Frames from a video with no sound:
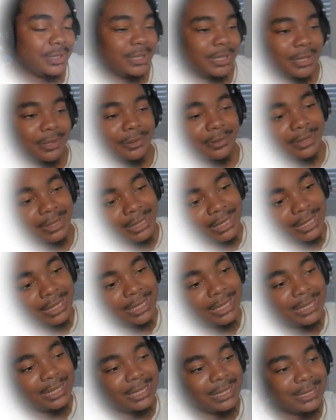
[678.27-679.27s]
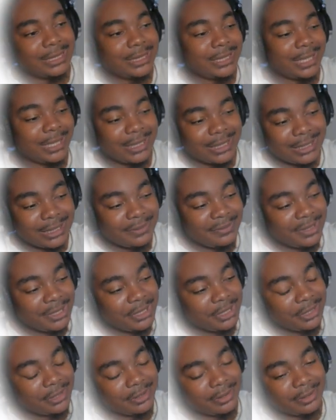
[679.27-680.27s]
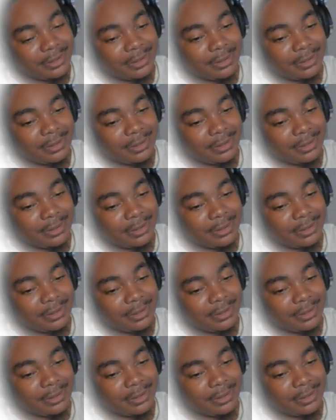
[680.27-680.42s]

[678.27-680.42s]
yo, it's Sonic's Adventure,